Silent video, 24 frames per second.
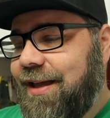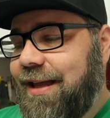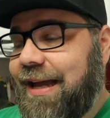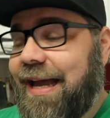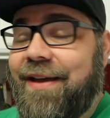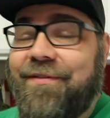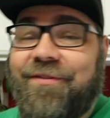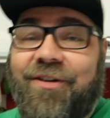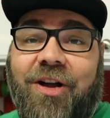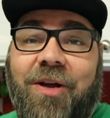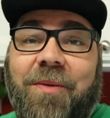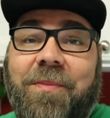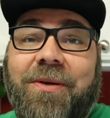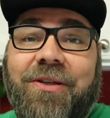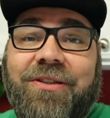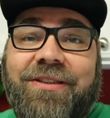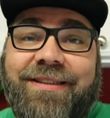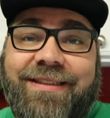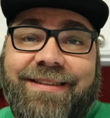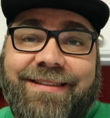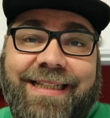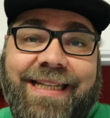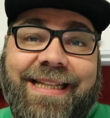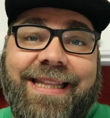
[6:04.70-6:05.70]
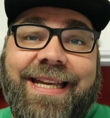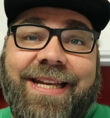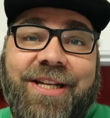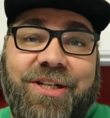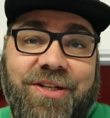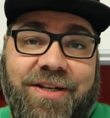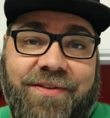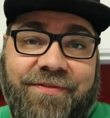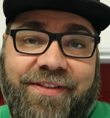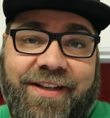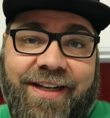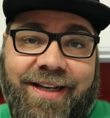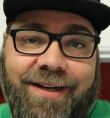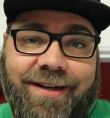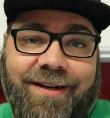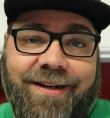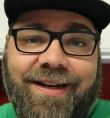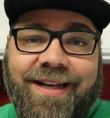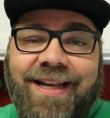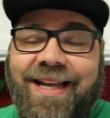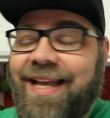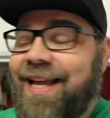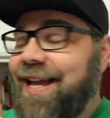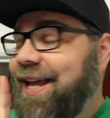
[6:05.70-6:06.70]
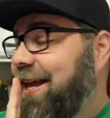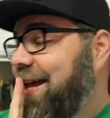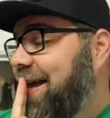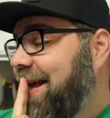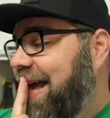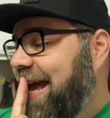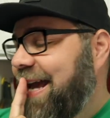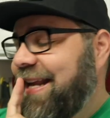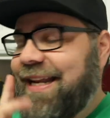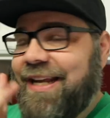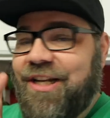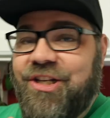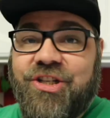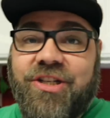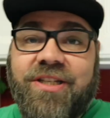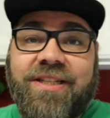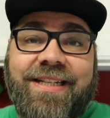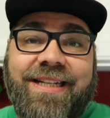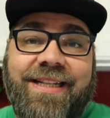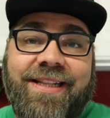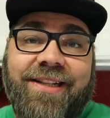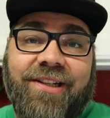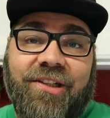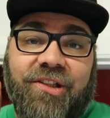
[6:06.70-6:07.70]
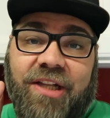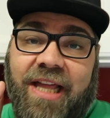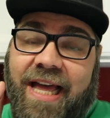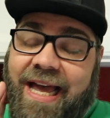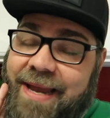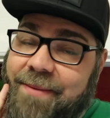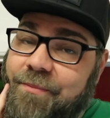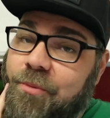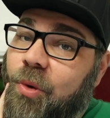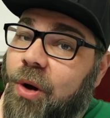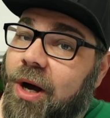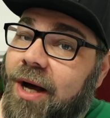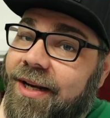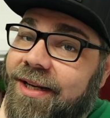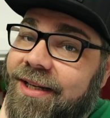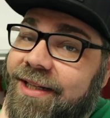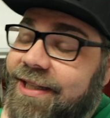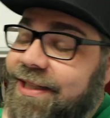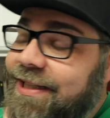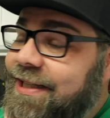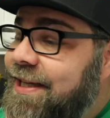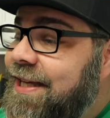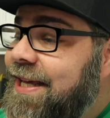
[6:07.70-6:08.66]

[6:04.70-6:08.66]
I've almost set the kitchen on fire, and I just did the lime one,